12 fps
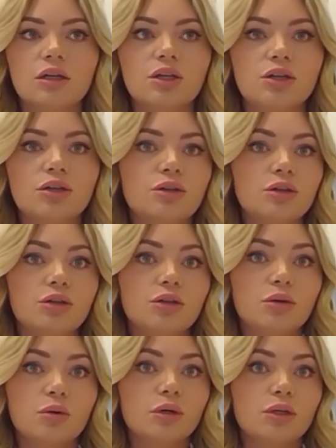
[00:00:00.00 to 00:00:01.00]

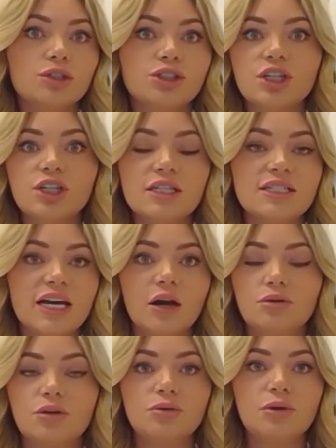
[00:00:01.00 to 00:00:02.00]
You're shut
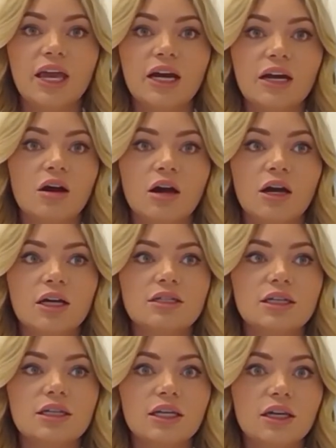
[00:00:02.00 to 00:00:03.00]
down. You
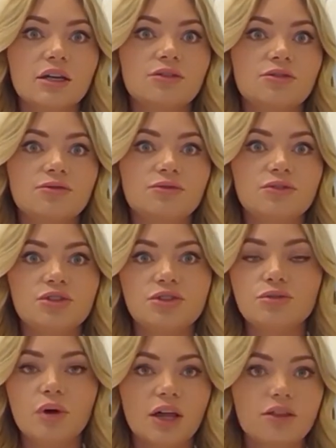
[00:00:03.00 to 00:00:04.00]
cannot give
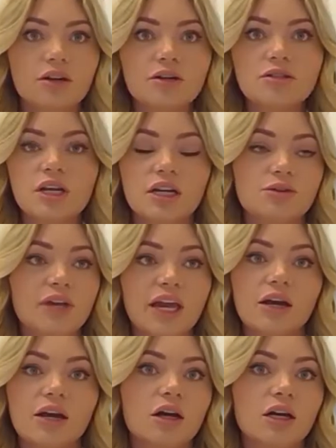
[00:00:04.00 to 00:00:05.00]
to others, and you
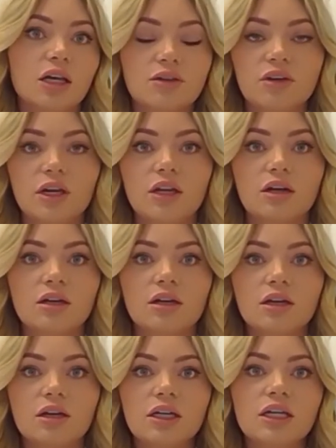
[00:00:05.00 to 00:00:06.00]
cannot even
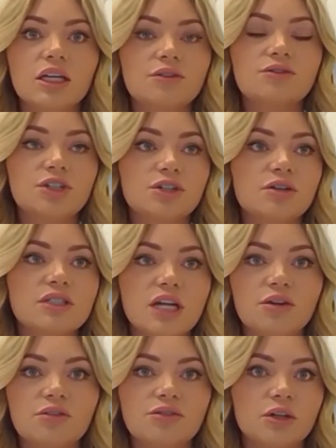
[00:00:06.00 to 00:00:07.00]
give to
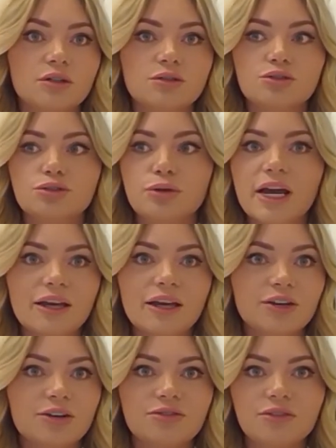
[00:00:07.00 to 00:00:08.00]
yourself. You're
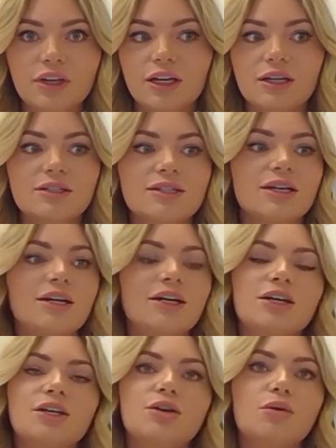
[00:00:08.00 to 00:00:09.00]
dragging your feet.
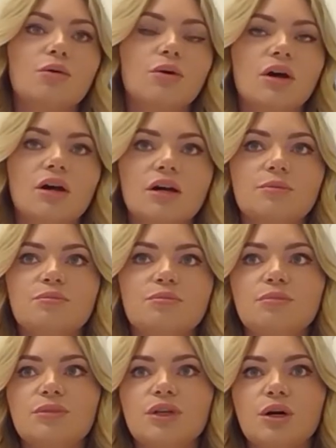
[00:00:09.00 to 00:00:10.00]
You're,
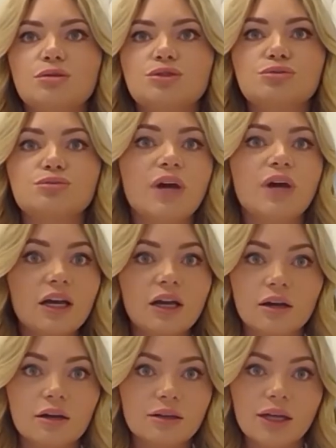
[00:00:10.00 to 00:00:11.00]

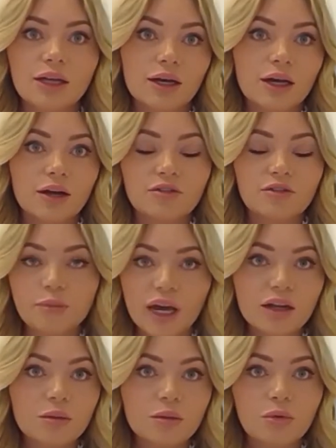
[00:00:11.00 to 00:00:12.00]
dreading getting out of
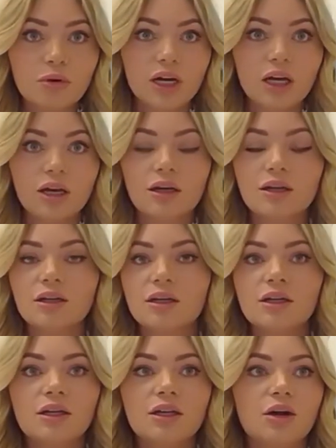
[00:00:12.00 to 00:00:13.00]
bed in the morning.
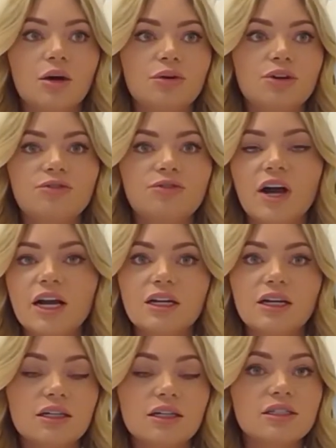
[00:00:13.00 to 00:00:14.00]
You're
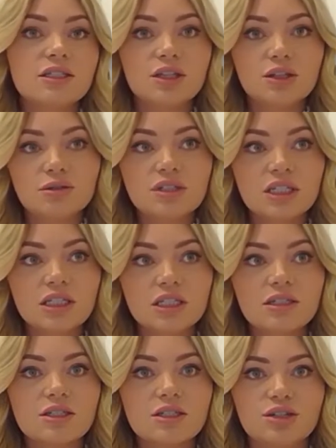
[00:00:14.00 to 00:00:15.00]
finding
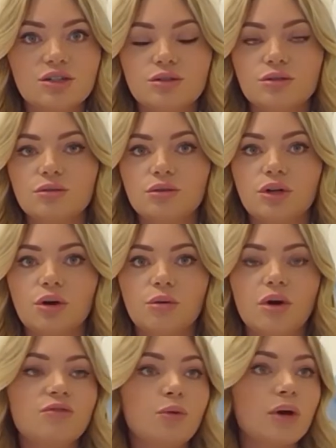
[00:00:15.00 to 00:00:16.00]
excuses to,
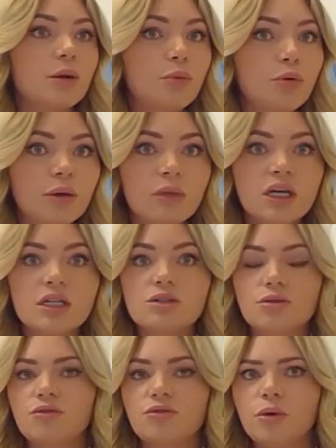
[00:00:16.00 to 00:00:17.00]
avoid appointments,
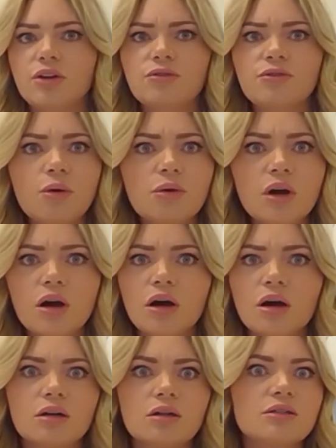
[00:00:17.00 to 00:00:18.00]
or avoid phone
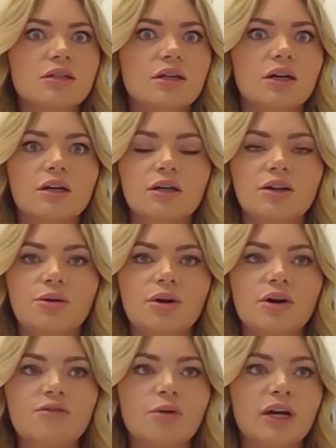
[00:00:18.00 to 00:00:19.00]
calls, or,
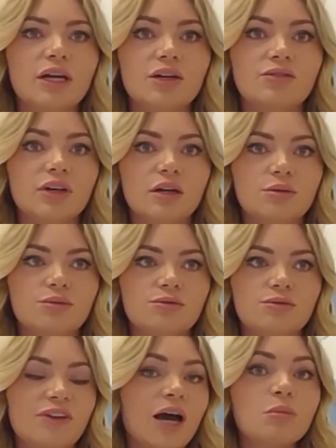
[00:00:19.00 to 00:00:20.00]
avoid even
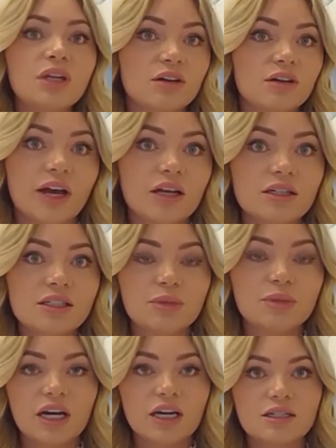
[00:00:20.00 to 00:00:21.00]
family events,
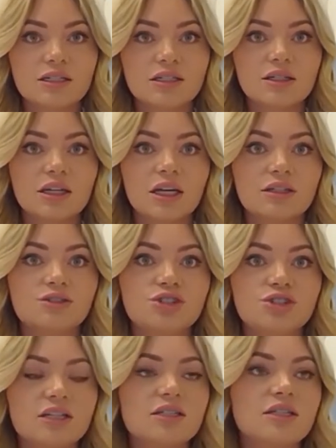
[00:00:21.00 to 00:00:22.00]
because it's
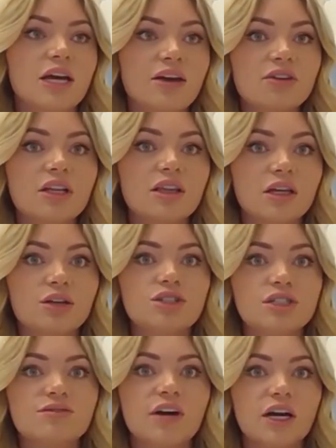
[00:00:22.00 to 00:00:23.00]
just everything you
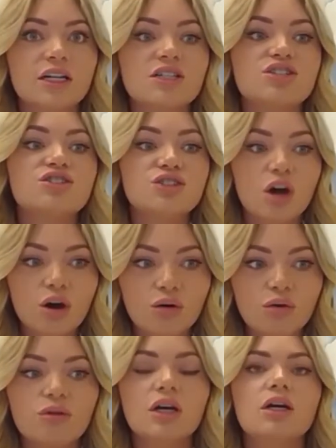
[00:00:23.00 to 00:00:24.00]
just find is
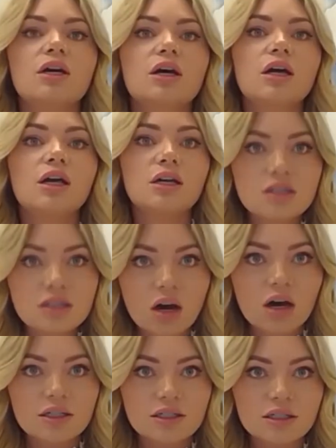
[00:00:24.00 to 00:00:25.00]
so
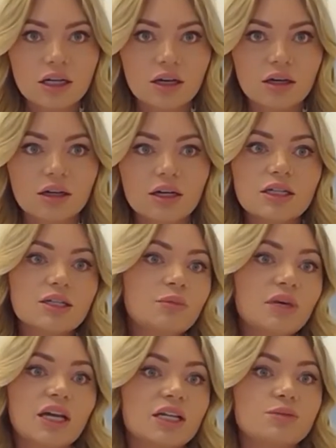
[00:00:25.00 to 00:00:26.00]
exhausting. To
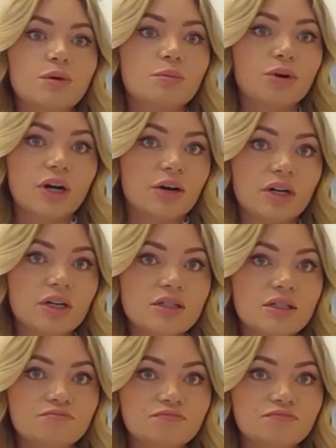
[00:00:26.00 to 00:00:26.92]
me, that's what burnout is.